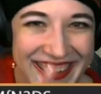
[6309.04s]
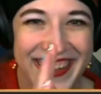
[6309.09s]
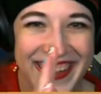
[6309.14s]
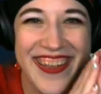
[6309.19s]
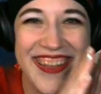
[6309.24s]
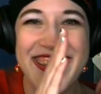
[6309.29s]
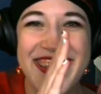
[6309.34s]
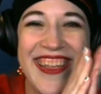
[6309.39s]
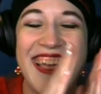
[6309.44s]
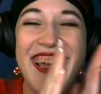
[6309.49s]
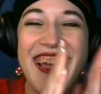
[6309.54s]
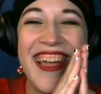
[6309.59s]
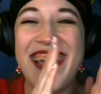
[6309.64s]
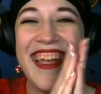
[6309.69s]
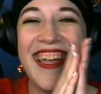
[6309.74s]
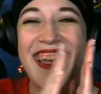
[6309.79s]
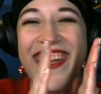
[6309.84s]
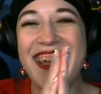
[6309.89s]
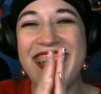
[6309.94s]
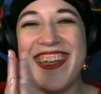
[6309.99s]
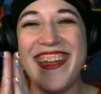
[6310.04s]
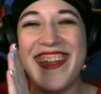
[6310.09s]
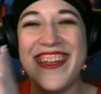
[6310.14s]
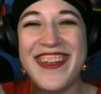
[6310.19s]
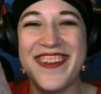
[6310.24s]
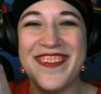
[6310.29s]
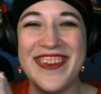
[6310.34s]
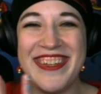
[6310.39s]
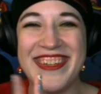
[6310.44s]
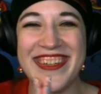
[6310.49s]

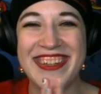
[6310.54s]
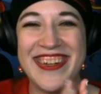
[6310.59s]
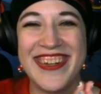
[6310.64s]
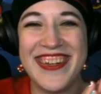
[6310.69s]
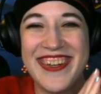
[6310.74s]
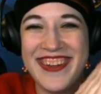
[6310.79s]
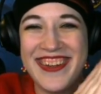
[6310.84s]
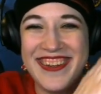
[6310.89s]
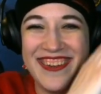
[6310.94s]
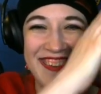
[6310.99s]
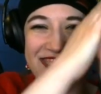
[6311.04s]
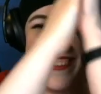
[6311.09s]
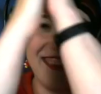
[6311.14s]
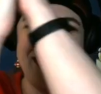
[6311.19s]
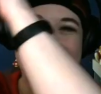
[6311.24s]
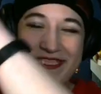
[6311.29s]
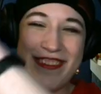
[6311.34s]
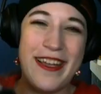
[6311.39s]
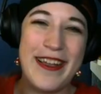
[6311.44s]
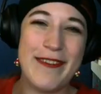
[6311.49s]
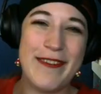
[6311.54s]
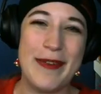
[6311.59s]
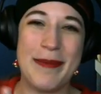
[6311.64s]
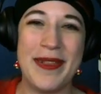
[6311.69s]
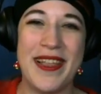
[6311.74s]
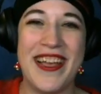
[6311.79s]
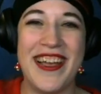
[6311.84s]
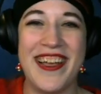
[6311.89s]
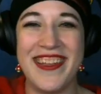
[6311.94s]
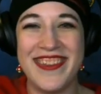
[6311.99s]
Yay, we did it. Round of
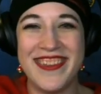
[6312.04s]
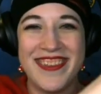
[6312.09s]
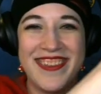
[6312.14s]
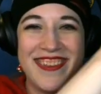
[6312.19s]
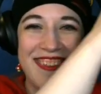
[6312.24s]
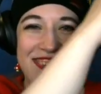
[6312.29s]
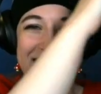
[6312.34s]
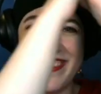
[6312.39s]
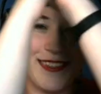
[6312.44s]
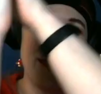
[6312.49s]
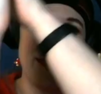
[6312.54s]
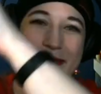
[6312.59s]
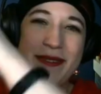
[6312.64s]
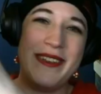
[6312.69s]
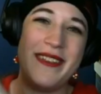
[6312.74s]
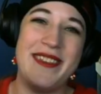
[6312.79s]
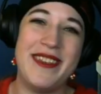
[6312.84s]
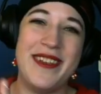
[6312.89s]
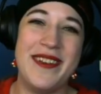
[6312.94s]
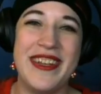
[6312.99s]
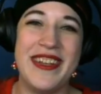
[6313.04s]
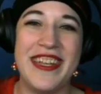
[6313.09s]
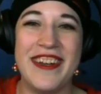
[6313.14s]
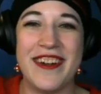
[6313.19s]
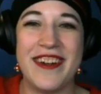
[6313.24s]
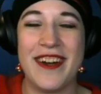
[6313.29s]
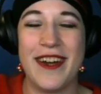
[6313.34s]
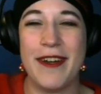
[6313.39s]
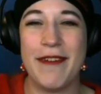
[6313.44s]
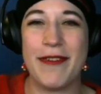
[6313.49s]
applause. This is what we used to do in
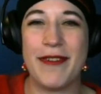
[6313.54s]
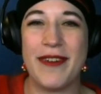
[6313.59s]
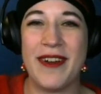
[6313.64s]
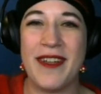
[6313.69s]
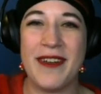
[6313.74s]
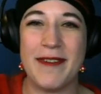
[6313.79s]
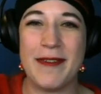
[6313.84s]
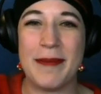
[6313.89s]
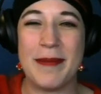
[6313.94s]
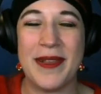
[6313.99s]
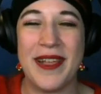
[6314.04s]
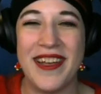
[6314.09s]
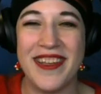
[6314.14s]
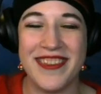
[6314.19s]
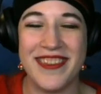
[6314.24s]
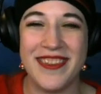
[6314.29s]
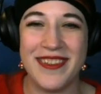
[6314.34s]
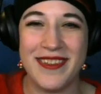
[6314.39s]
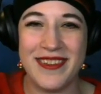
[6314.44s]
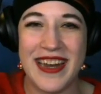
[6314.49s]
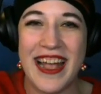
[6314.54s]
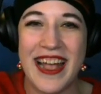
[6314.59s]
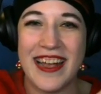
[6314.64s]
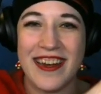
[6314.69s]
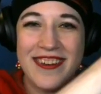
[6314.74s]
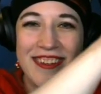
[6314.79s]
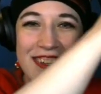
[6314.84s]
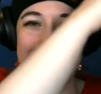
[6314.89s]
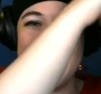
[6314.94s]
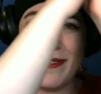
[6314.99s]
kindergarten for round of applause, is you'd
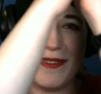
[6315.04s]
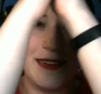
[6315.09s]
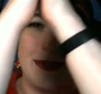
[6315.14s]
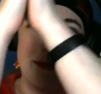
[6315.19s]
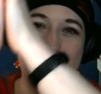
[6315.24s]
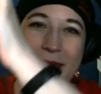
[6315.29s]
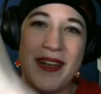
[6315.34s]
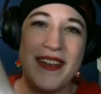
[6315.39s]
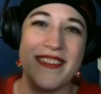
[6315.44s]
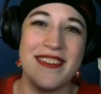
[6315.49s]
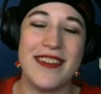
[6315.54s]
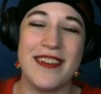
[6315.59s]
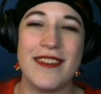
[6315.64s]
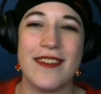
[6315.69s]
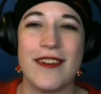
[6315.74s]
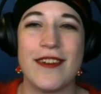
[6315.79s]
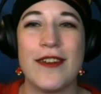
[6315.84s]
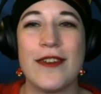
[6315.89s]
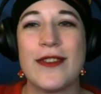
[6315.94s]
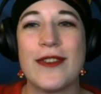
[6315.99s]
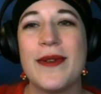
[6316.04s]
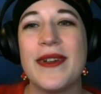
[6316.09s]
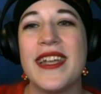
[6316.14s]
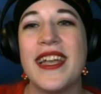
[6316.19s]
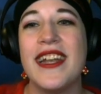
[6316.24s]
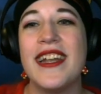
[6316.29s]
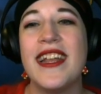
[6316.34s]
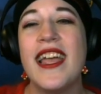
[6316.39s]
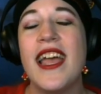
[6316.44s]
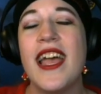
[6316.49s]
actually do an applause in a circle. So
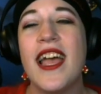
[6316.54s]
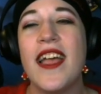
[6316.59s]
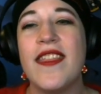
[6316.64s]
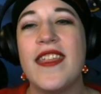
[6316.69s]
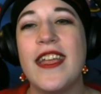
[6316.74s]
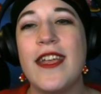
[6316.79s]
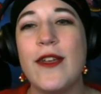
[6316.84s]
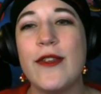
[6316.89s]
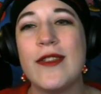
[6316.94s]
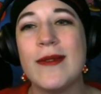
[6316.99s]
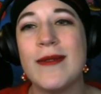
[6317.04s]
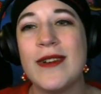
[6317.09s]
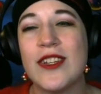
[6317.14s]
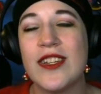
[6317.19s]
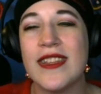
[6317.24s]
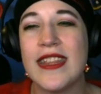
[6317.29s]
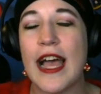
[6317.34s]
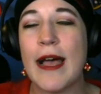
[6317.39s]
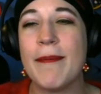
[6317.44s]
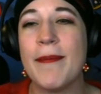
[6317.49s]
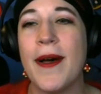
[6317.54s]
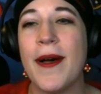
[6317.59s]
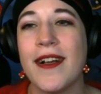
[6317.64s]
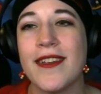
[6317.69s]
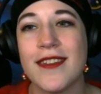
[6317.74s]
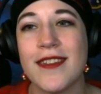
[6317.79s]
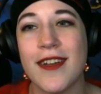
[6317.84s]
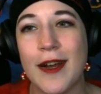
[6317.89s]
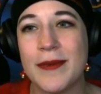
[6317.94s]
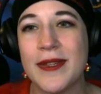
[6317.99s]
again, thank you so much to
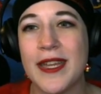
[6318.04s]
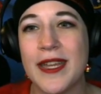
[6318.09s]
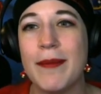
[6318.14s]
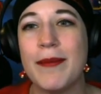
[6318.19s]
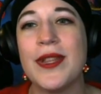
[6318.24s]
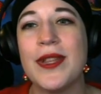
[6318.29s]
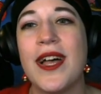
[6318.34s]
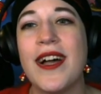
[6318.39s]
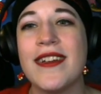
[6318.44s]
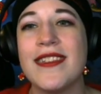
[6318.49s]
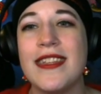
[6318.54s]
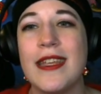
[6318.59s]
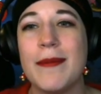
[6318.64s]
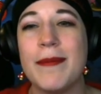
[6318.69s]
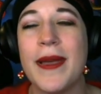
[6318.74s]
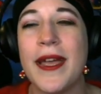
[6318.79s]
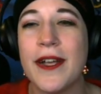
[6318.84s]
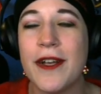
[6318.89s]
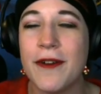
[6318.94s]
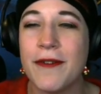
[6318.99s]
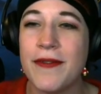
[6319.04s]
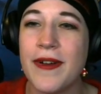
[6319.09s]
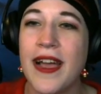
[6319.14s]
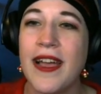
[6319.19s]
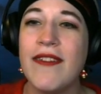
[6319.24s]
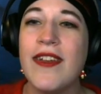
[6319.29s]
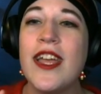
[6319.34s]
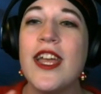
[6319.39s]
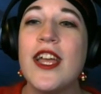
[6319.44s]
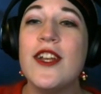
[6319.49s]
ThatBox, rptem, Polonxy,
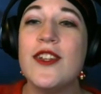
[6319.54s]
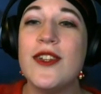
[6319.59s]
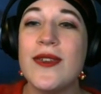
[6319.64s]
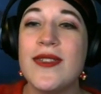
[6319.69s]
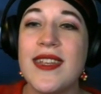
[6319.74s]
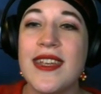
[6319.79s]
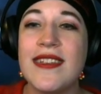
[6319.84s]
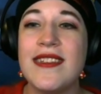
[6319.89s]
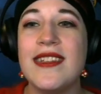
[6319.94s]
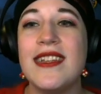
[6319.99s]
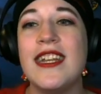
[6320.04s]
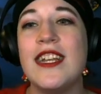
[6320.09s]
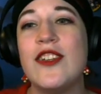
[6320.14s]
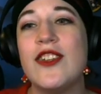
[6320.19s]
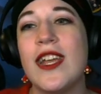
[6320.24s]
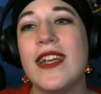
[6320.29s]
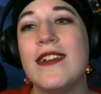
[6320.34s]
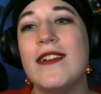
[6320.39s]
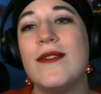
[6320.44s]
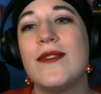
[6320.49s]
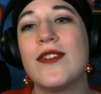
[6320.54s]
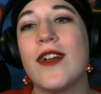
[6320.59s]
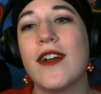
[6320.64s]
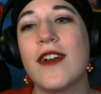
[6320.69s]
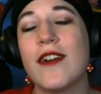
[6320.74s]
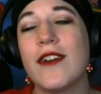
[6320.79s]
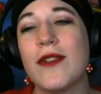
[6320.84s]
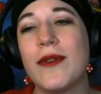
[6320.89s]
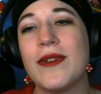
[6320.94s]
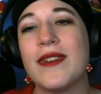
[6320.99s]
Pango5, JuiceACD, JDude,
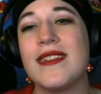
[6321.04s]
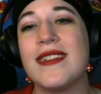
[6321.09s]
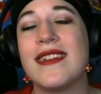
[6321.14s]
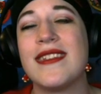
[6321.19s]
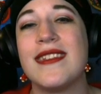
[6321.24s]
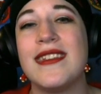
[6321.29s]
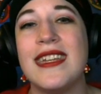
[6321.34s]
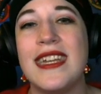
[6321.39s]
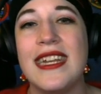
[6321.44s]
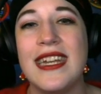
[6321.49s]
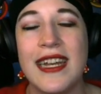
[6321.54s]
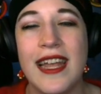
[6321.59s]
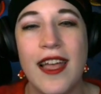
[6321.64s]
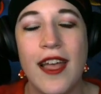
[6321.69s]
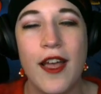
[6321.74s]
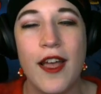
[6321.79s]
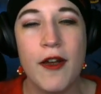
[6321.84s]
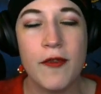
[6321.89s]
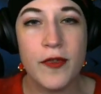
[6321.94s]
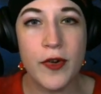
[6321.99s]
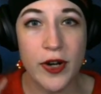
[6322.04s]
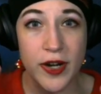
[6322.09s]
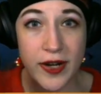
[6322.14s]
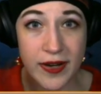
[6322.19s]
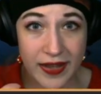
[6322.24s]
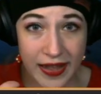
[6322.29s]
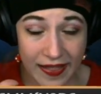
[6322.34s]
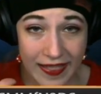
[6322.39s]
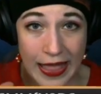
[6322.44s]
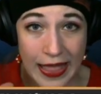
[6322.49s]
Darker Lord 16 for
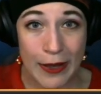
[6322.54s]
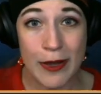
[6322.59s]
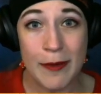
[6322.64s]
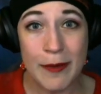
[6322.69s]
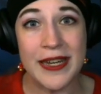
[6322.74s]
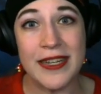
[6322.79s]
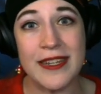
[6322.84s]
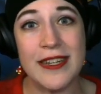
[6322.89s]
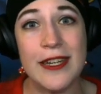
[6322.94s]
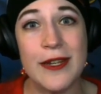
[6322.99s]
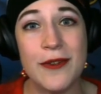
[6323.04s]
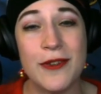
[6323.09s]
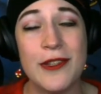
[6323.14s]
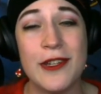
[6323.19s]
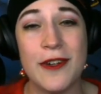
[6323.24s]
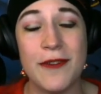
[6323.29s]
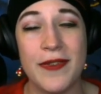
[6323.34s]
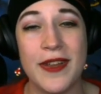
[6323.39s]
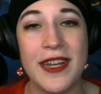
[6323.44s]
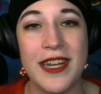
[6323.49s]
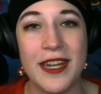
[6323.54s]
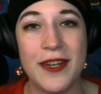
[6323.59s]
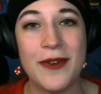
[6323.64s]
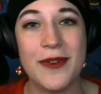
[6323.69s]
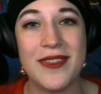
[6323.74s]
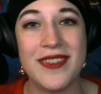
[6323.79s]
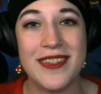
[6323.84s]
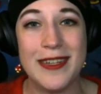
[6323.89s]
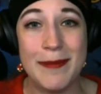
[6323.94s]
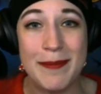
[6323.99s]
allowing me to use your
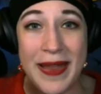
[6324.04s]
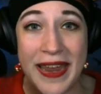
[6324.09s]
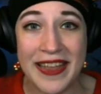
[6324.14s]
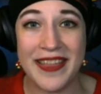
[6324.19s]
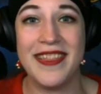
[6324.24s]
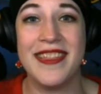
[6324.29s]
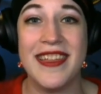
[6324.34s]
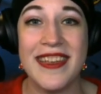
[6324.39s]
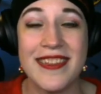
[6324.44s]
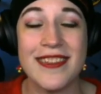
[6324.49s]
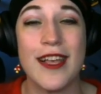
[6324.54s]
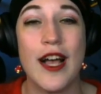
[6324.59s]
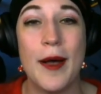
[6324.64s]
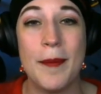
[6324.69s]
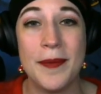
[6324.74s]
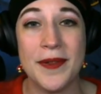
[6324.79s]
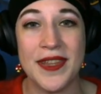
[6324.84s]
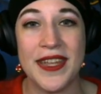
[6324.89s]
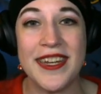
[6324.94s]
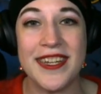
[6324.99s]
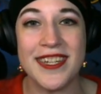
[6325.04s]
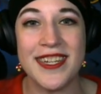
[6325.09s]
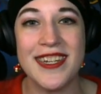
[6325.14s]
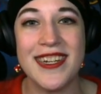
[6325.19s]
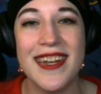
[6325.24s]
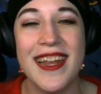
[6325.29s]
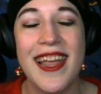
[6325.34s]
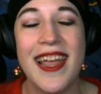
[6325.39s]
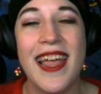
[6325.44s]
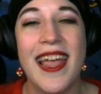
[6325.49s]
videos to make this
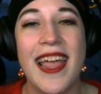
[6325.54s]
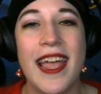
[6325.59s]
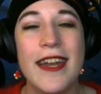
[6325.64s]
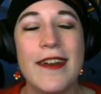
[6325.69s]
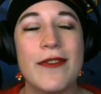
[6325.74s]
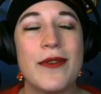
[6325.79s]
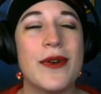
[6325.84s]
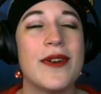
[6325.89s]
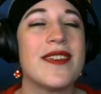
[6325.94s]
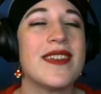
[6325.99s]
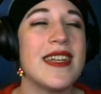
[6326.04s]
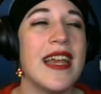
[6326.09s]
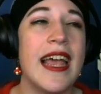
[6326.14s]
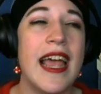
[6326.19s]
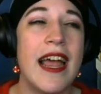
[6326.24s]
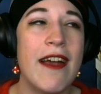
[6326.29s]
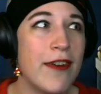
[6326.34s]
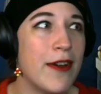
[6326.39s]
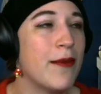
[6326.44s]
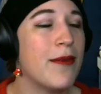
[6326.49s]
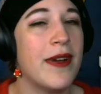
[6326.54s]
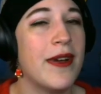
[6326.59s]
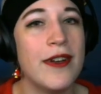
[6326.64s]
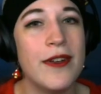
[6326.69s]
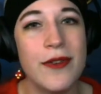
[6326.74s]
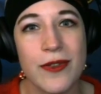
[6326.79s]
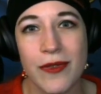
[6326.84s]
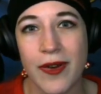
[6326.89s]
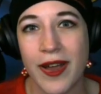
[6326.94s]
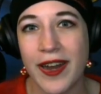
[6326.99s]
compilation. And of course to everyone
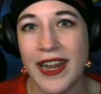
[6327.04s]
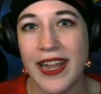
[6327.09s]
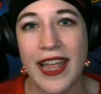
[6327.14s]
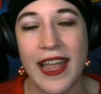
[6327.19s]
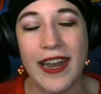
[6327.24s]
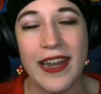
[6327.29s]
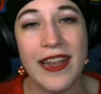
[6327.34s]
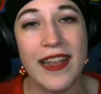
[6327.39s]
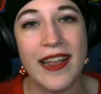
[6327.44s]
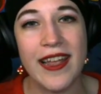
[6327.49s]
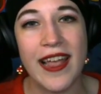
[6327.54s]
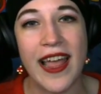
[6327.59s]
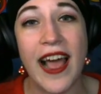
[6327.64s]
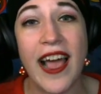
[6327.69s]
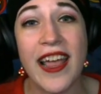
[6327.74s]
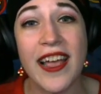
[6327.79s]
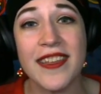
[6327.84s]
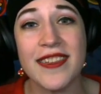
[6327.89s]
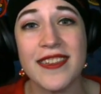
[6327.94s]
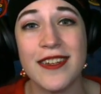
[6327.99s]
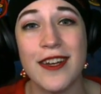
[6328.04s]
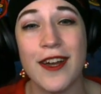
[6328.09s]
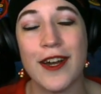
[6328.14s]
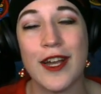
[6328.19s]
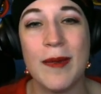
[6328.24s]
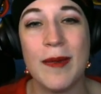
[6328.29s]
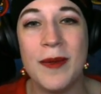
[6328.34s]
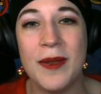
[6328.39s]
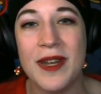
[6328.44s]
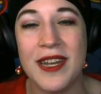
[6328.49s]
who's running any ILs in our
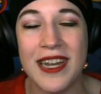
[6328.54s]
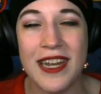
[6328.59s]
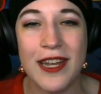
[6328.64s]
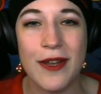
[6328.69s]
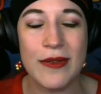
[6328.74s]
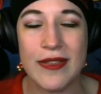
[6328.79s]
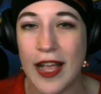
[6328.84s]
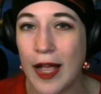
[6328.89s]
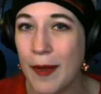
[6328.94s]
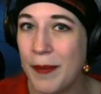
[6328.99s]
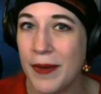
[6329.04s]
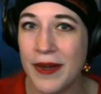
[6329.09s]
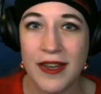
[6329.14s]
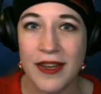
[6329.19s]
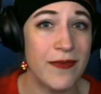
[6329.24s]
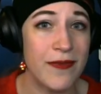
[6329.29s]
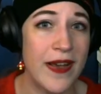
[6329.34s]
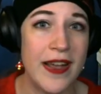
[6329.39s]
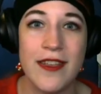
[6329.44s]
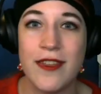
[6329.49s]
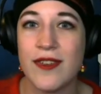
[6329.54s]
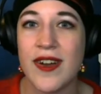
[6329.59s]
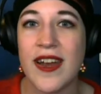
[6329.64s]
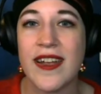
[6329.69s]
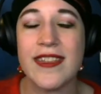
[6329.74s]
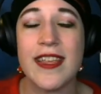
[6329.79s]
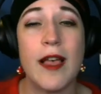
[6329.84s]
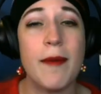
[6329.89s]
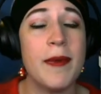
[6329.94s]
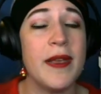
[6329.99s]
community, who's helping us find
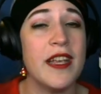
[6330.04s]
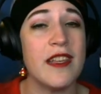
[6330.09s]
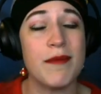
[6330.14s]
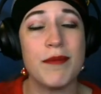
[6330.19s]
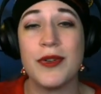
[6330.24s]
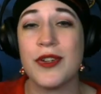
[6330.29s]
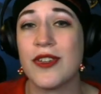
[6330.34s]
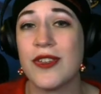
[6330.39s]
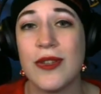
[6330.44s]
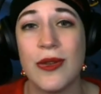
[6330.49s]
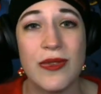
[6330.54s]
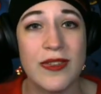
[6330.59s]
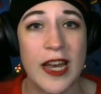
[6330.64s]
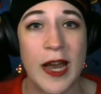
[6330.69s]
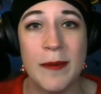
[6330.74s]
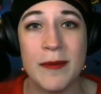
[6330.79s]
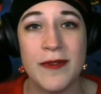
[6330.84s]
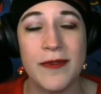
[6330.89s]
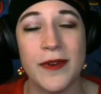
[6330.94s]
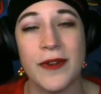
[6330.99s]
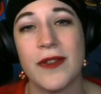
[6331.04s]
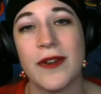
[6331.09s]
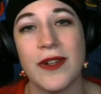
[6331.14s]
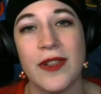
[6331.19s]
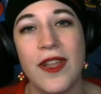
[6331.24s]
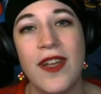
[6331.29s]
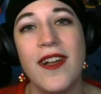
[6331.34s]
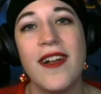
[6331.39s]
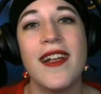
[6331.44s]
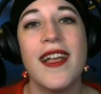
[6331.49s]
strats, helping us push those times further
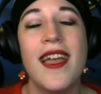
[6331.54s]
along.